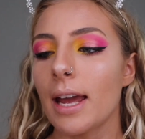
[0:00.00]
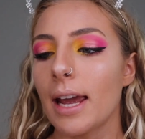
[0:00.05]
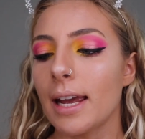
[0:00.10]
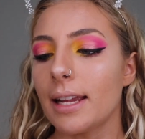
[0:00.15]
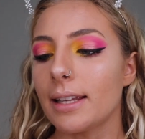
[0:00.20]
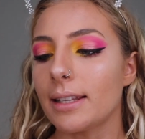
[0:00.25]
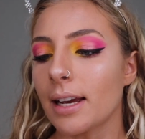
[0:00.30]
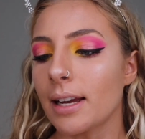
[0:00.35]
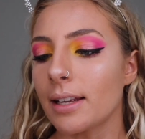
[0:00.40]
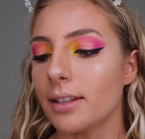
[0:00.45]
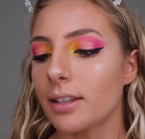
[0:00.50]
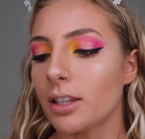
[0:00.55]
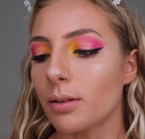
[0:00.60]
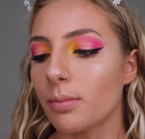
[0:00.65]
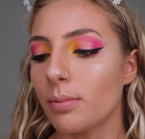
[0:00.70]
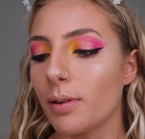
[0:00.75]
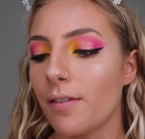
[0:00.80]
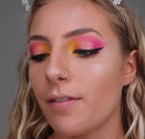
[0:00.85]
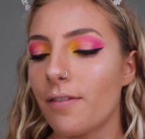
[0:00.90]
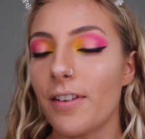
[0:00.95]
it tends to
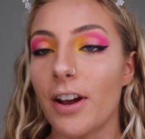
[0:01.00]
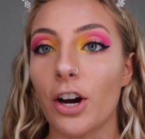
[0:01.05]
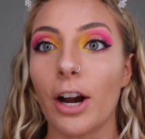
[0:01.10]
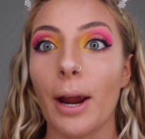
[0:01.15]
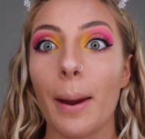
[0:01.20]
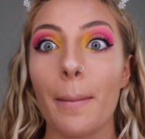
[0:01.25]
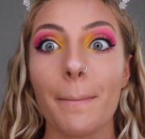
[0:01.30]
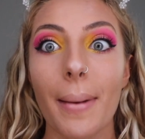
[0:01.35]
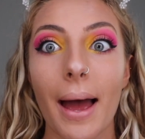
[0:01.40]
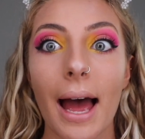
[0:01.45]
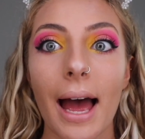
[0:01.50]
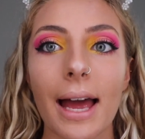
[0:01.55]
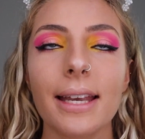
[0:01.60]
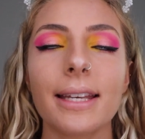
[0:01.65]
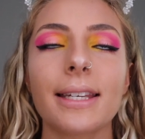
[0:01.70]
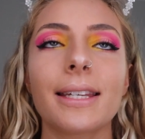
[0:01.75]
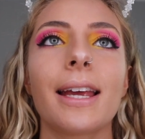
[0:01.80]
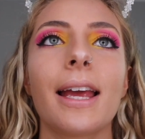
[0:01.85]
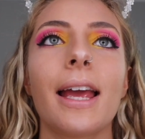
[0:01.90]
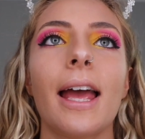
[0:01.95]
be very
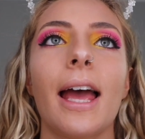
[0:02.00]
matte